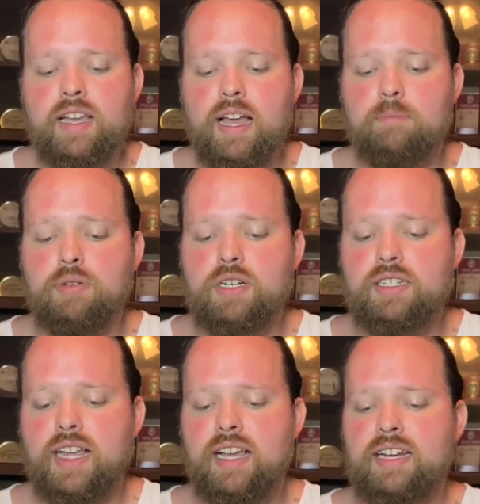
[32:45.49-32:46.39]
and put
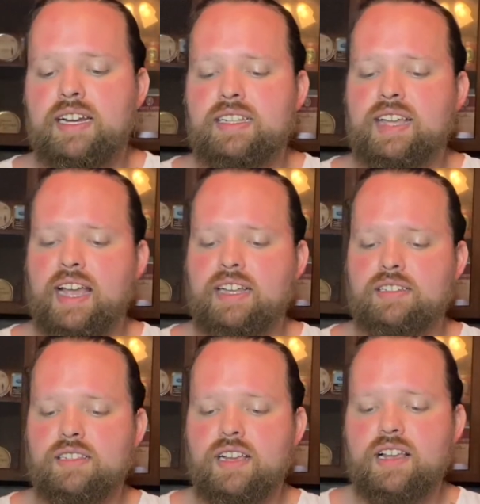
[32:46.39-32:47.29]
his head in his
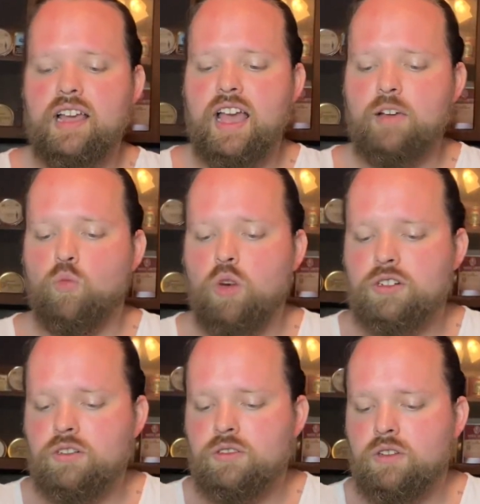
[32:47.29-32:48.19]
hands and
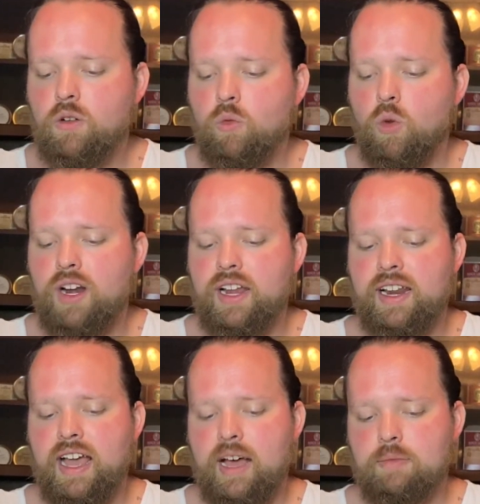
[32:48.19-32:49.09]
wondered what
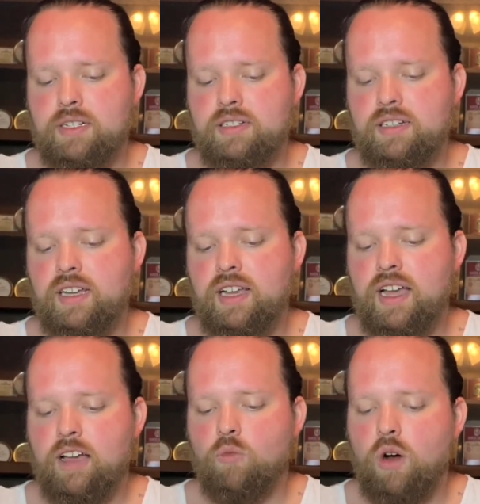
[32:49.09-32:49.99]
had
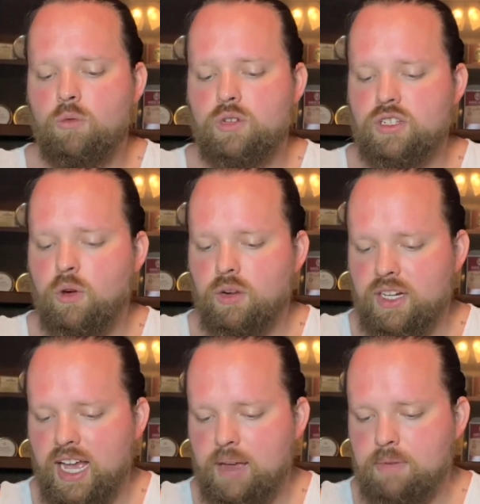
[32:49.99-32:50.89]
happened, and what was going
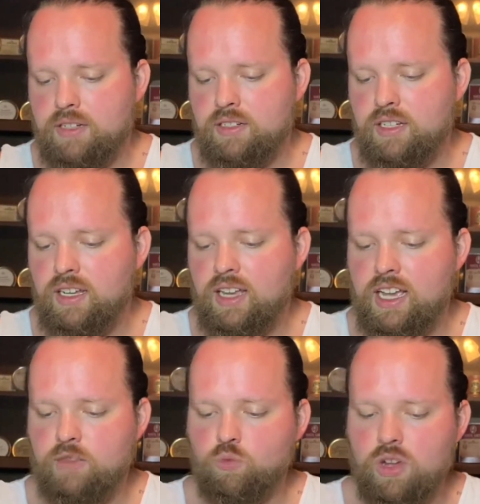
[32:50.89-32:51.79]
to happen,
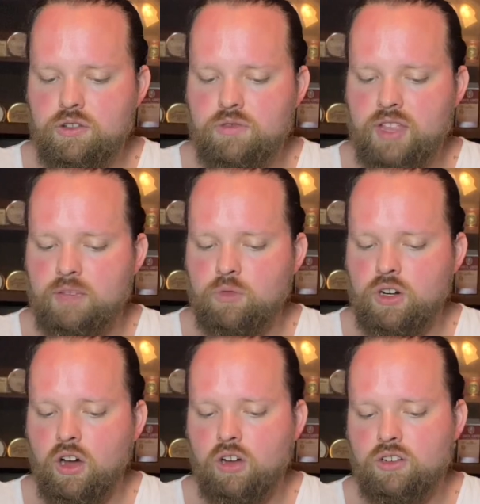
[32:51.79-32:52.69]
and whether they would
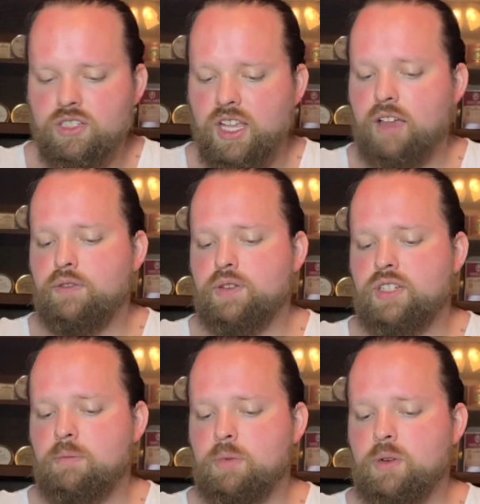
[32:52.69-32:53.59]
all stay for
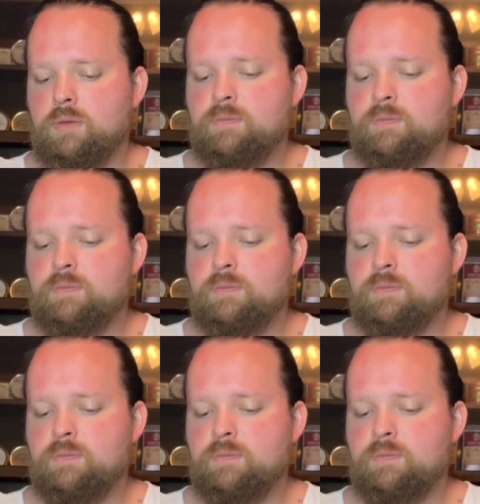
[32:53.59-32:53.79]
supper.